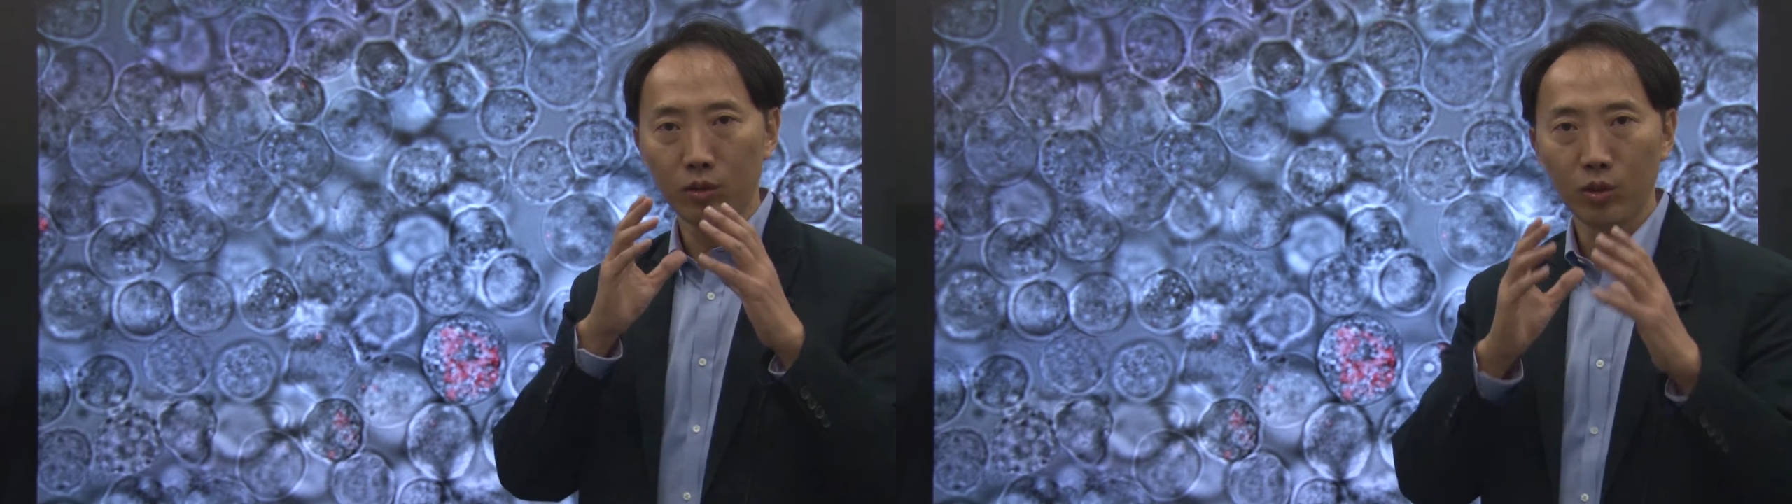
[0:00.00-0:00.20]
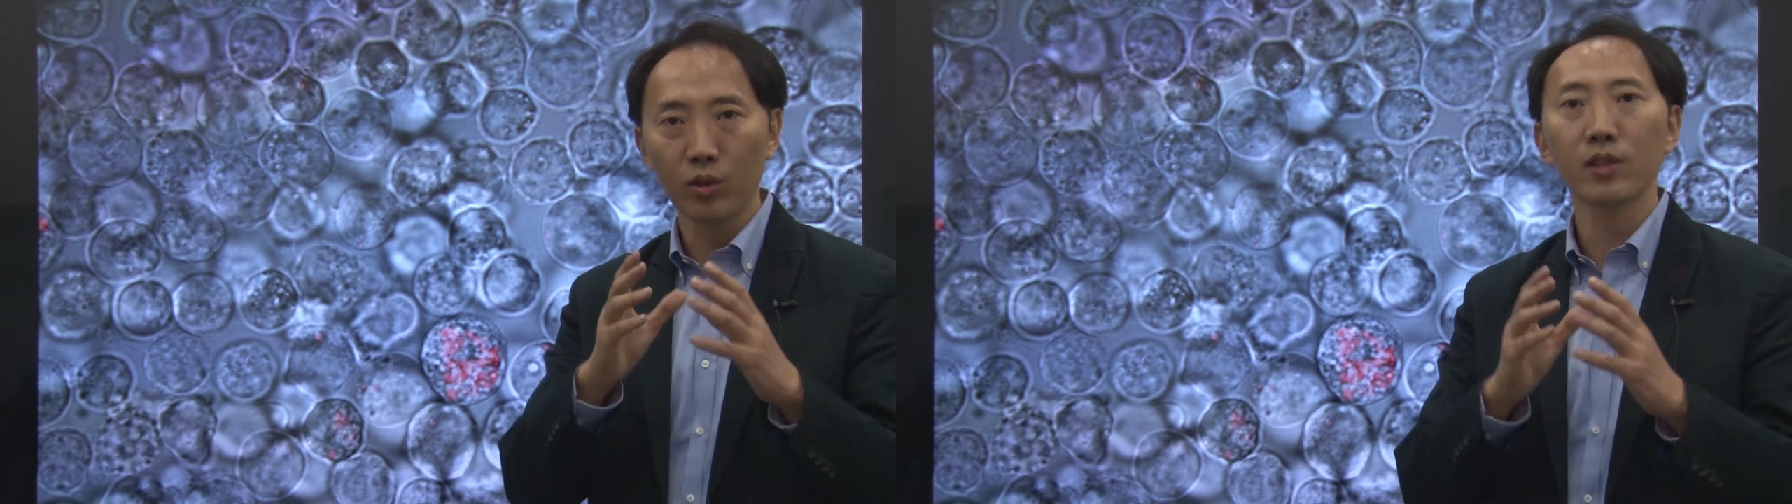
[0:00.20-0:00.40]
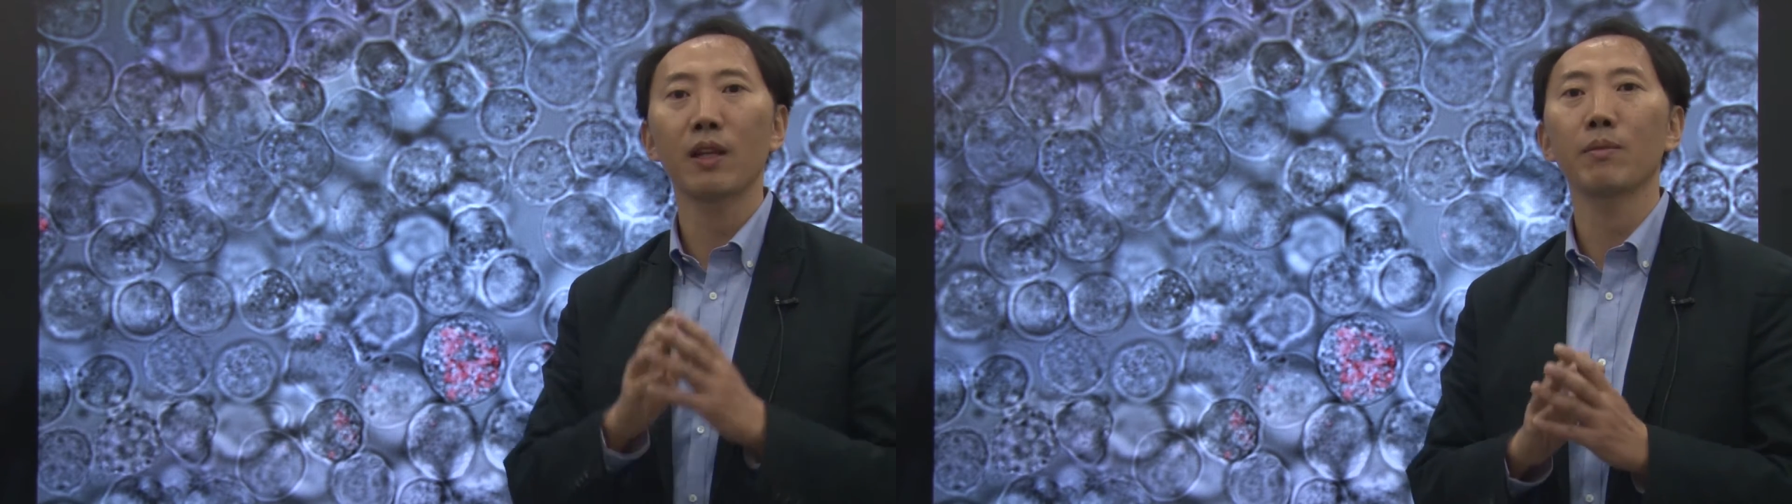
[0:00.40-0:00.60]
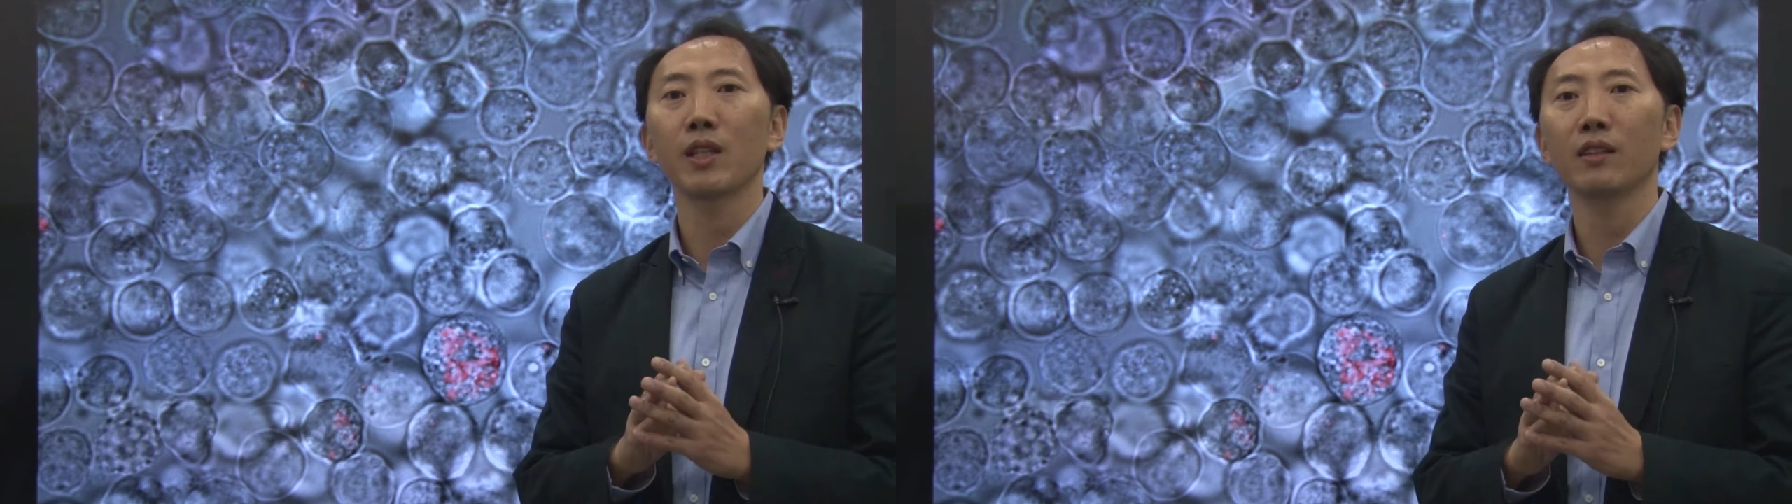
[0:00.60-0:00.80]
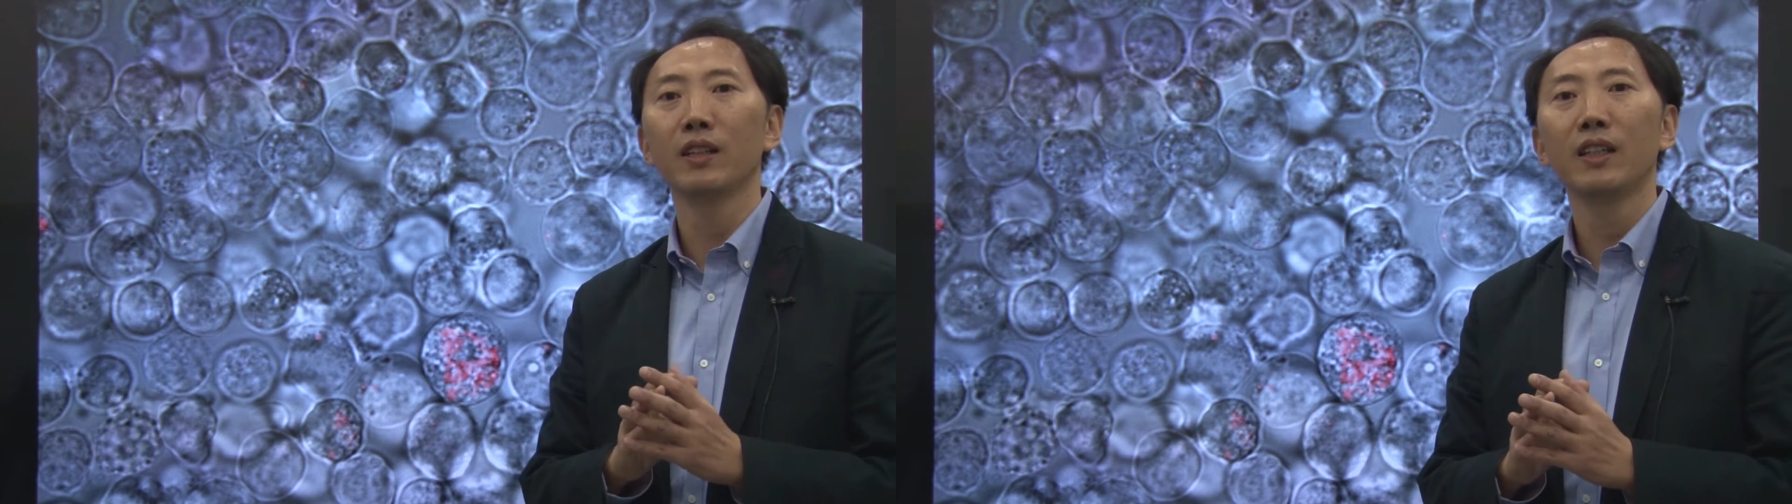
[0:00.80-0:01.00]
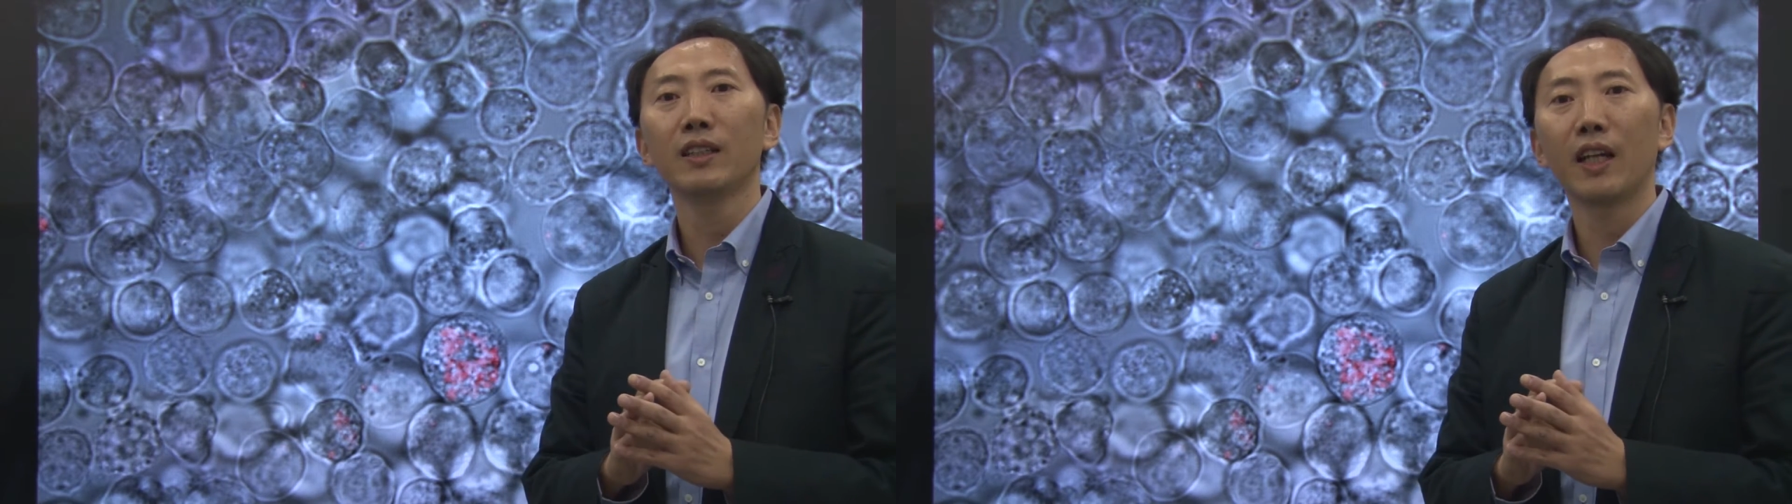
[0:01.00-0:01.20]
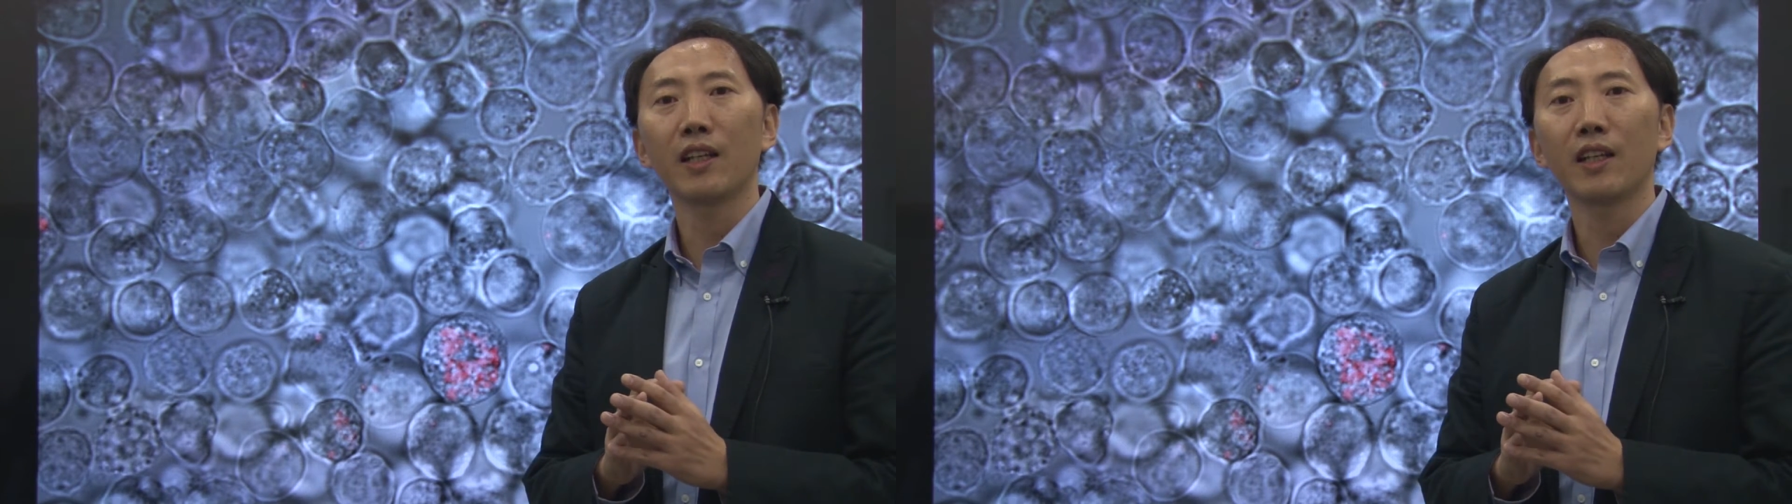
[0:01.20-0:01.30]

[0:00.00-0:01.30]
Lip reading: neural stem cell. That